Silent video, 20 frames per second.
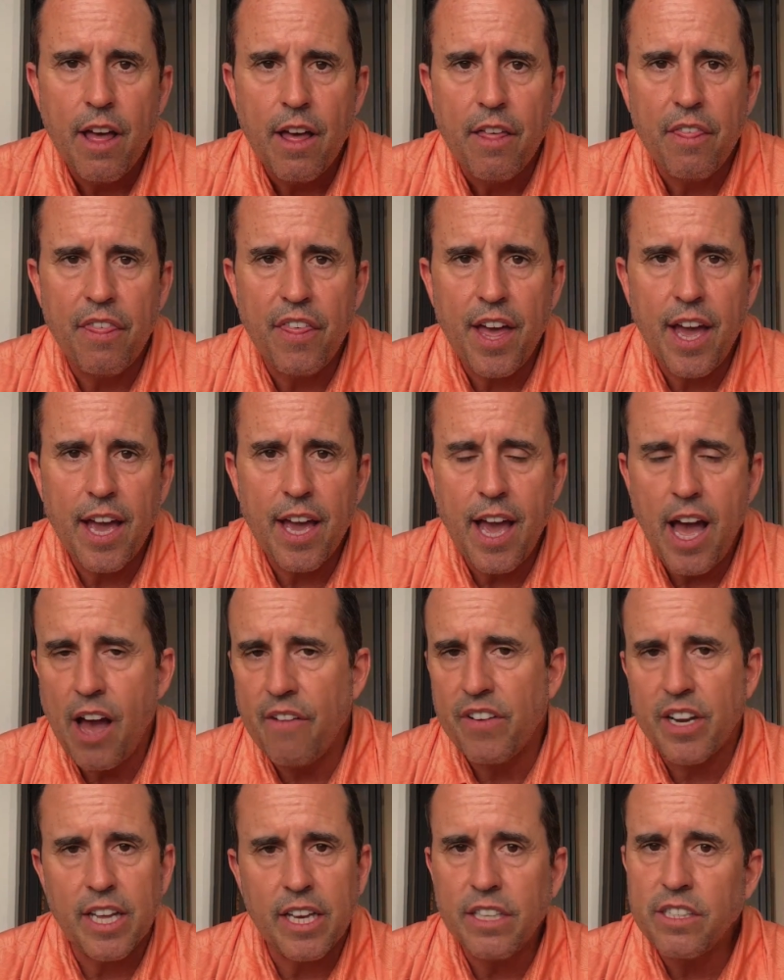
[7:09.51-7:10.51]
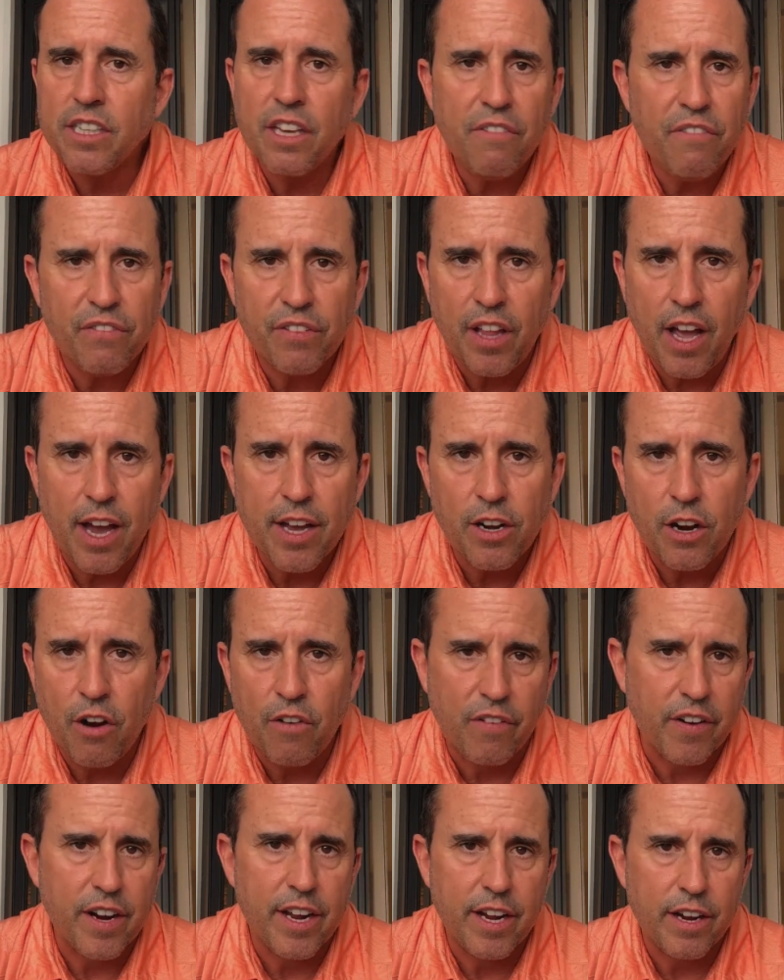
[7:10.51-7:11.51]
They have an easy flight
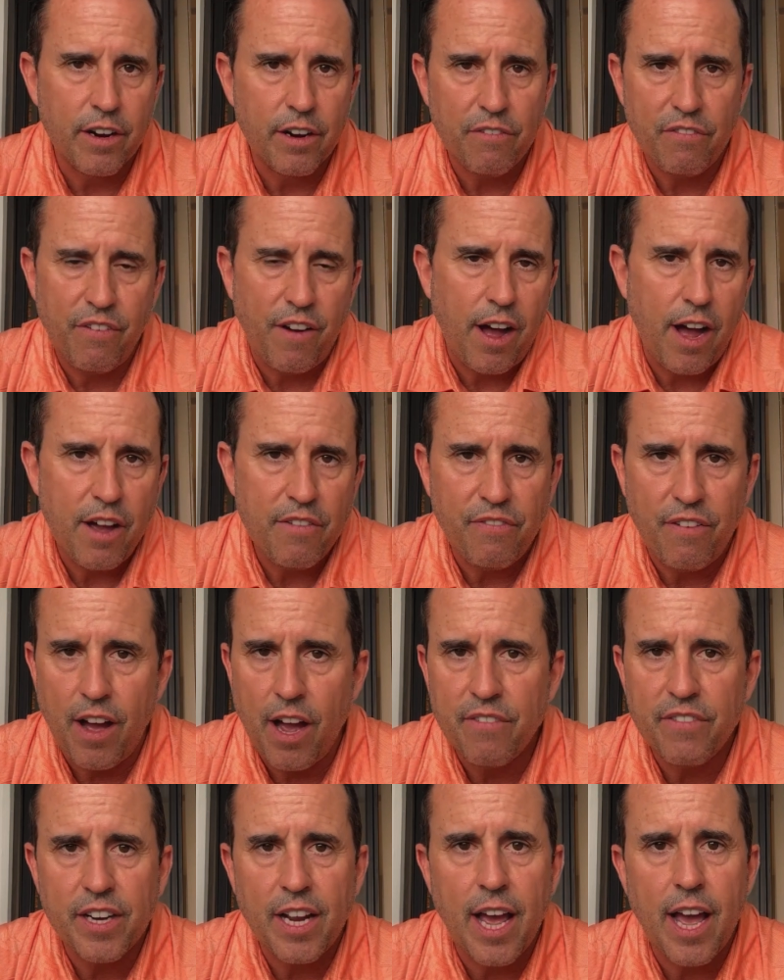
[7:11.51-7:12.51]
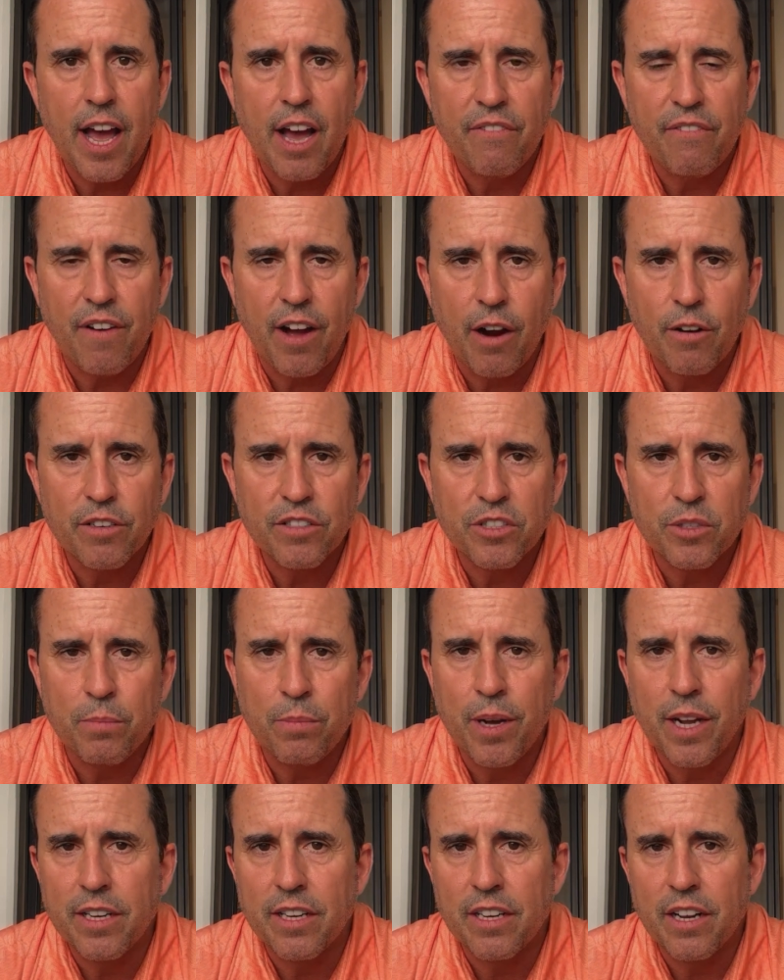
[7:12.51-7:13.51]
over here, 5.5 hours,
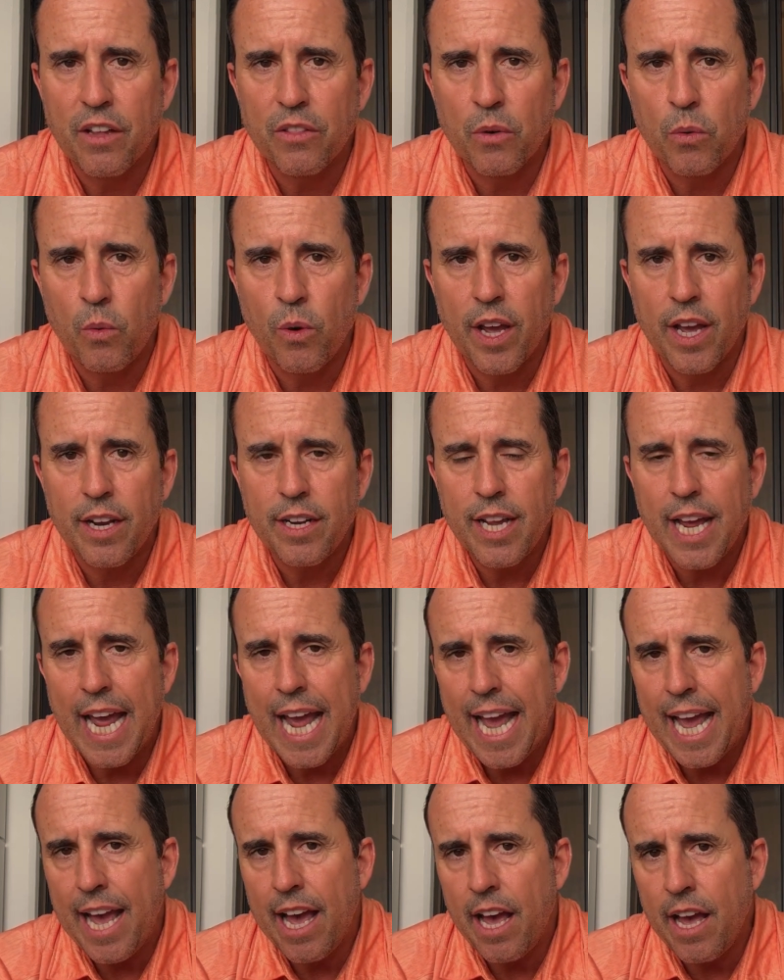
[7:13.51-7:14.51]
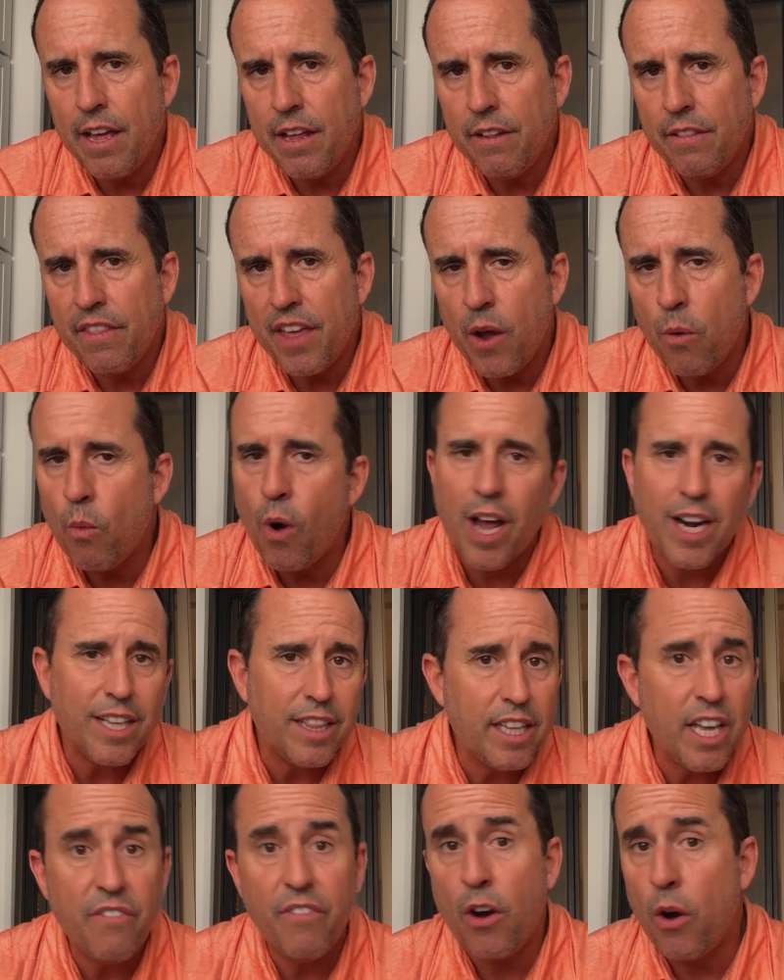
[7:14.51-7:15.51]
depending on the wind, and they want to
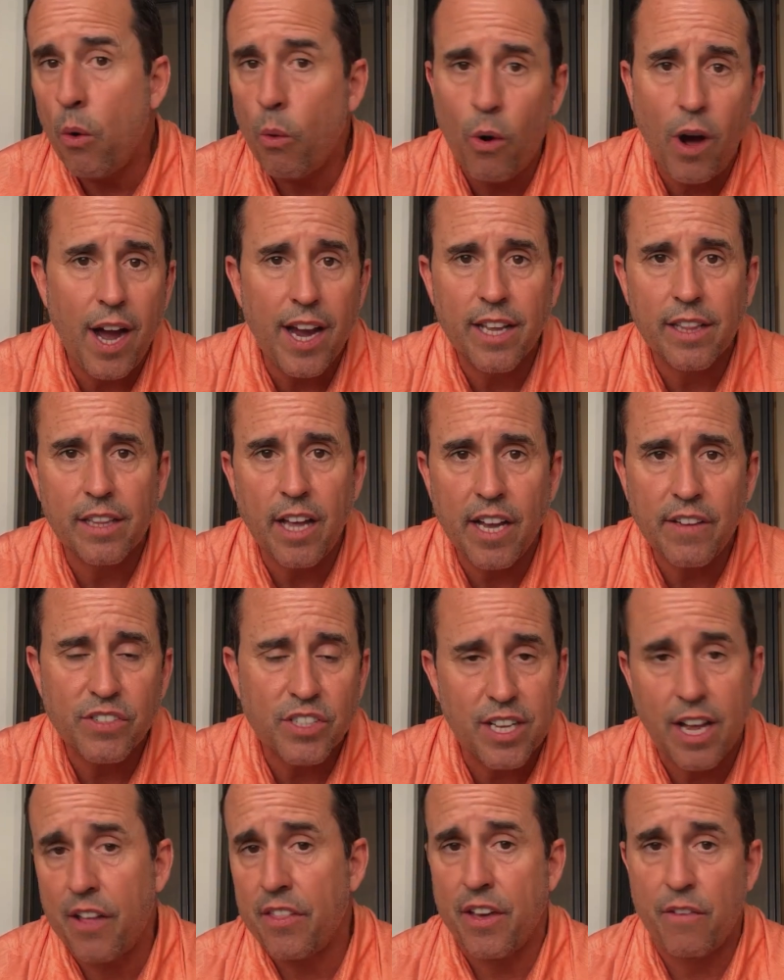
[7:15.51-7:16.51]
live a Hawaiian lifestyle.